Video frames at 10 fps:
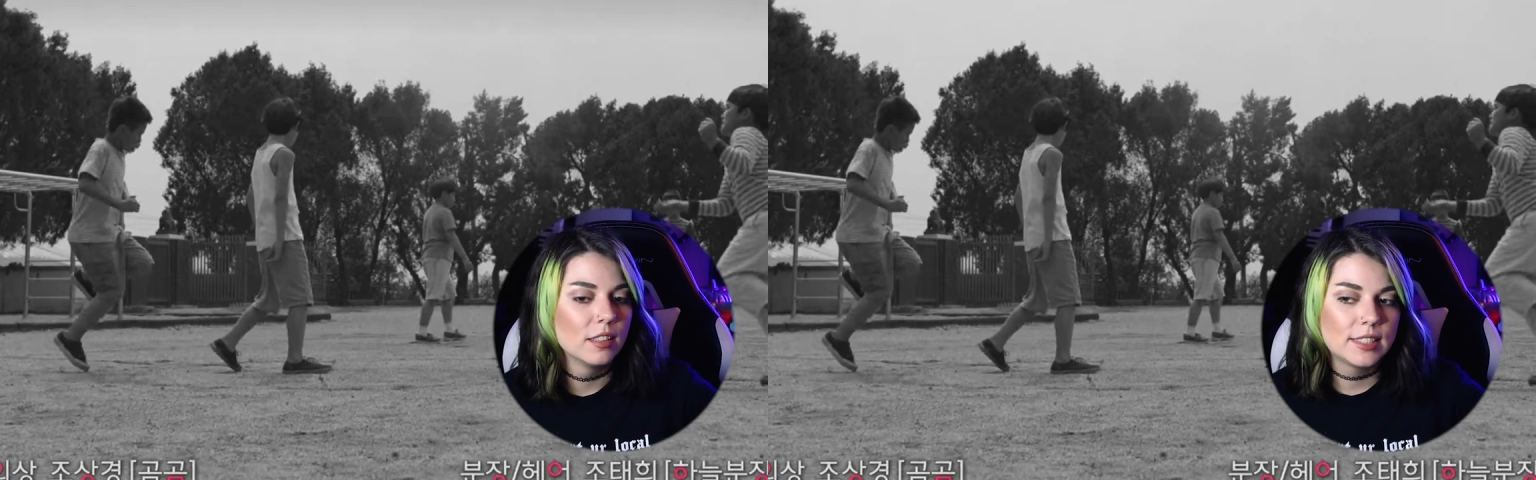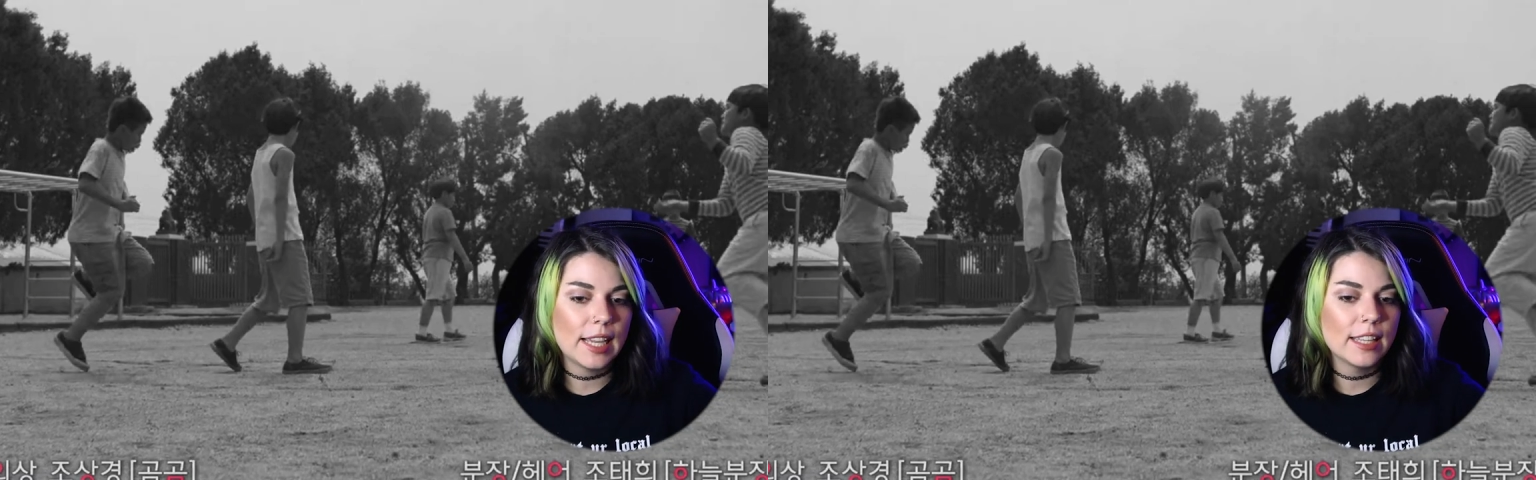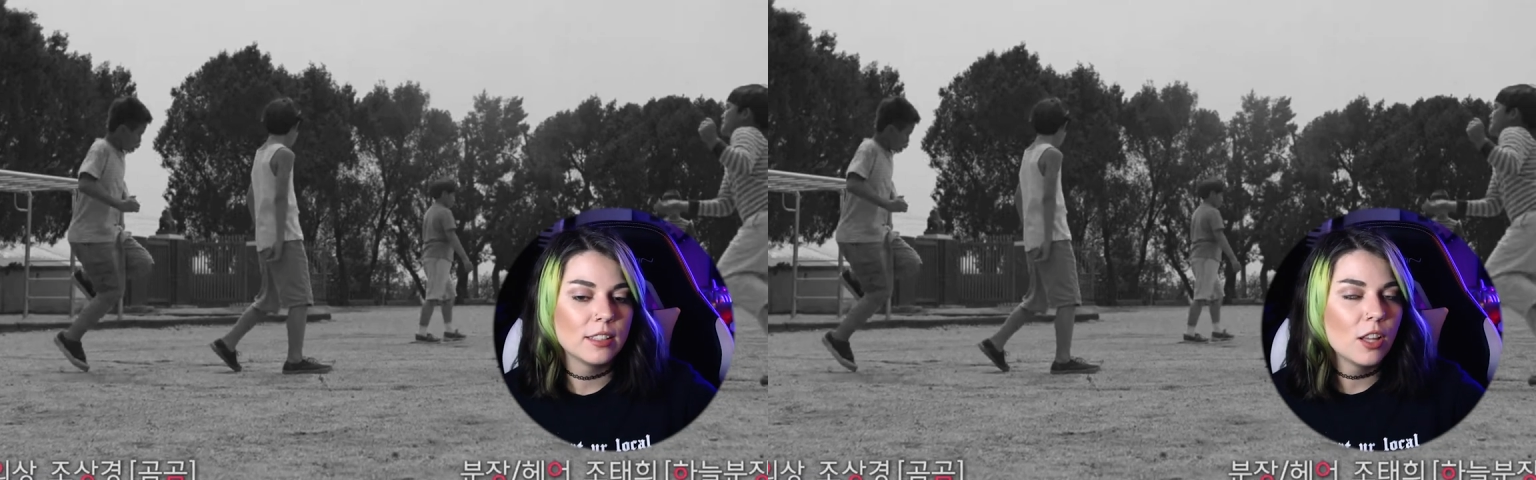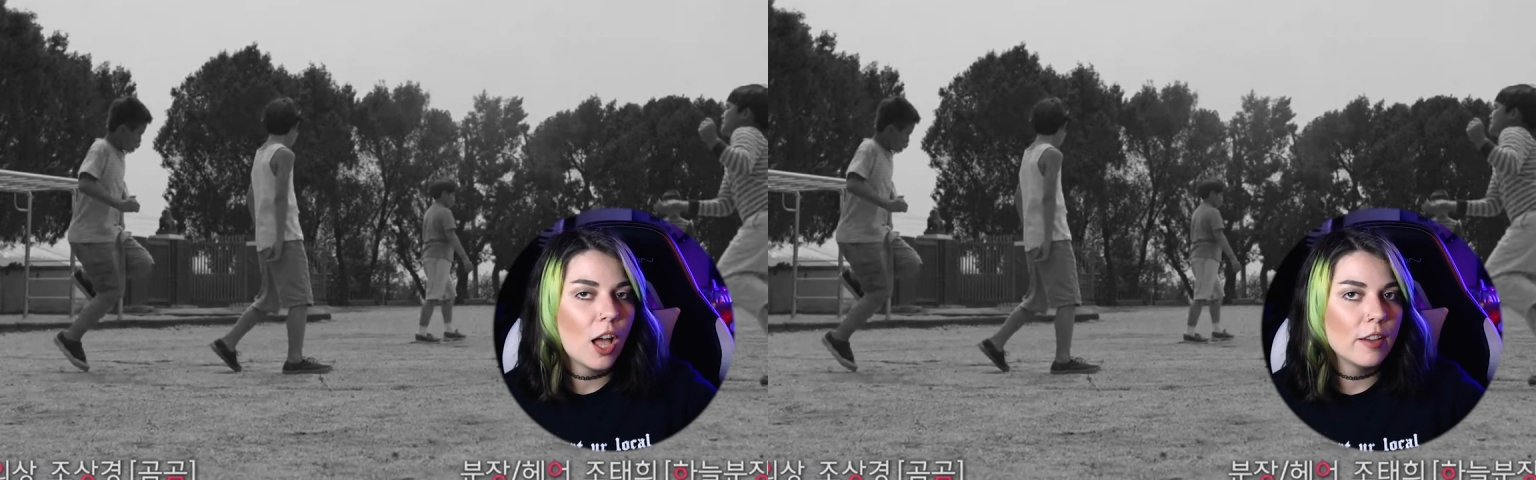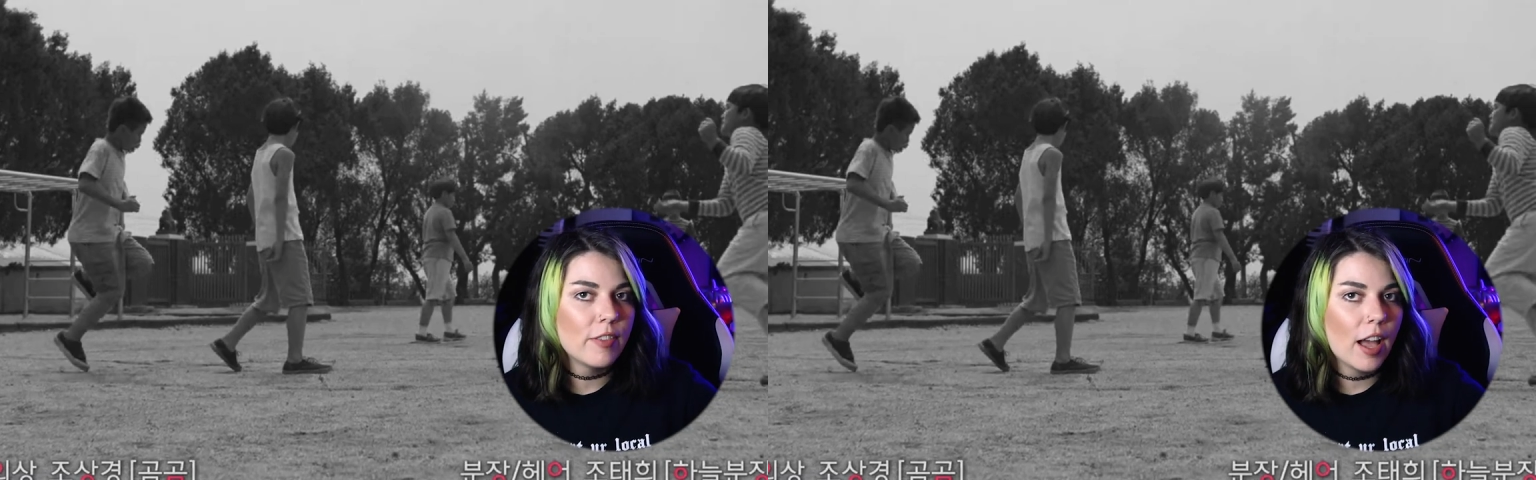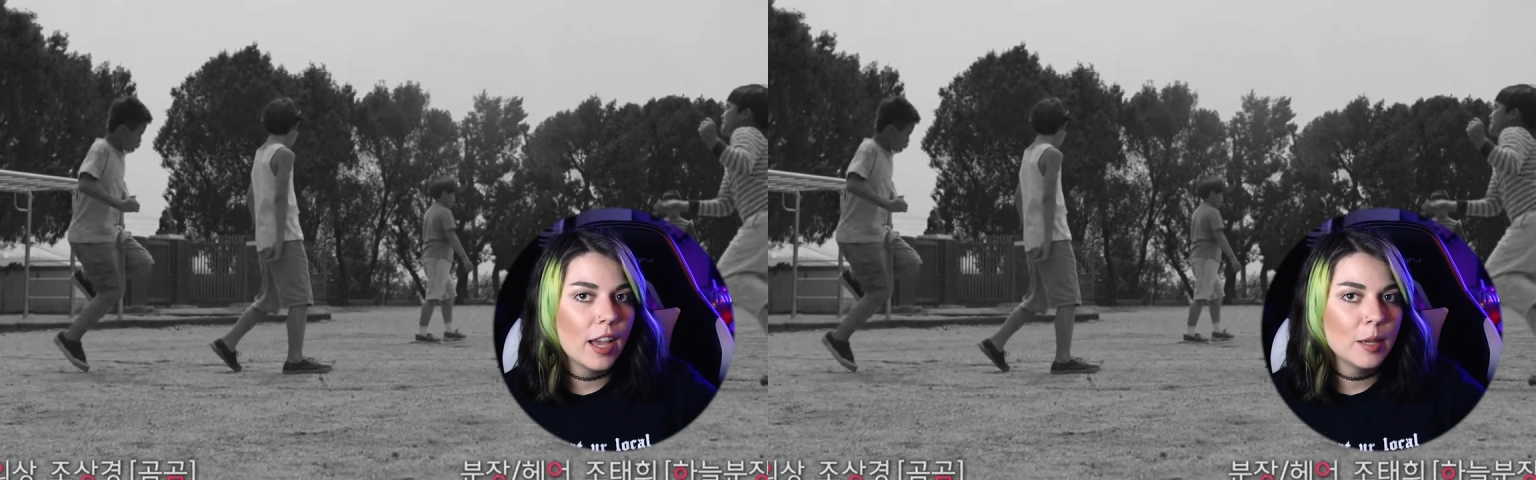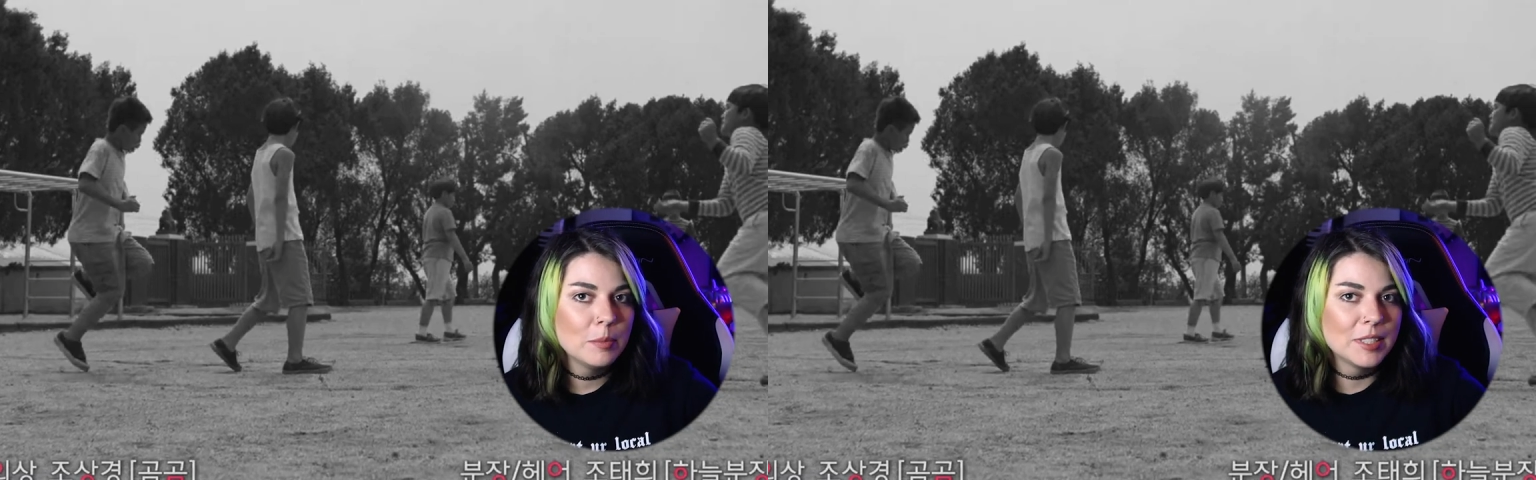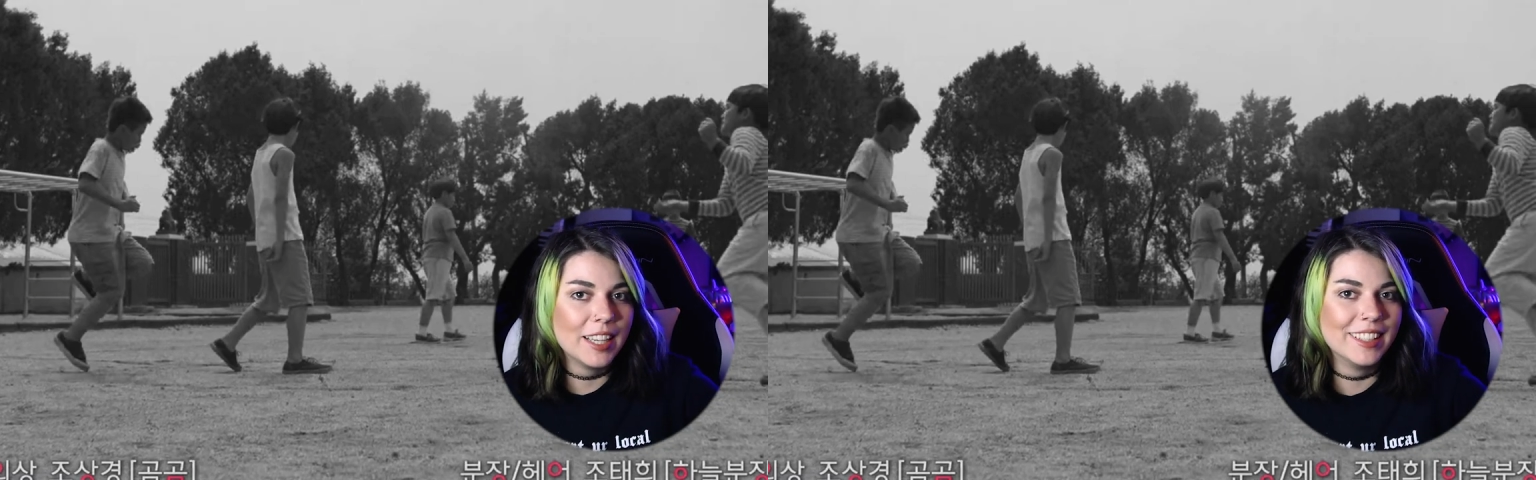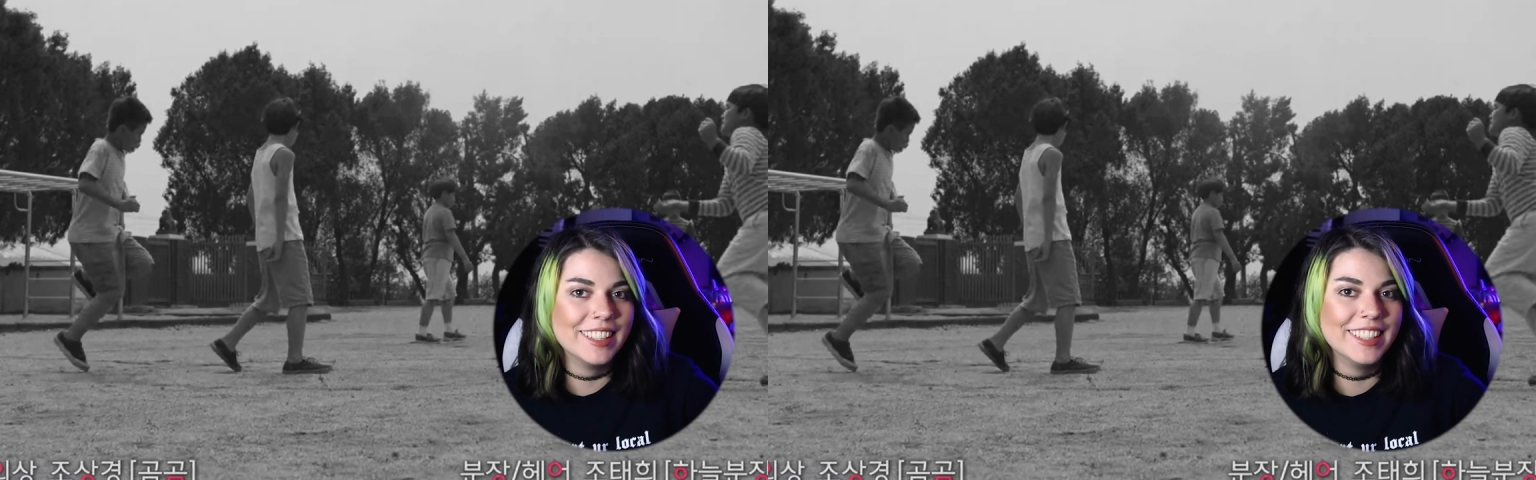Sandlot vibes?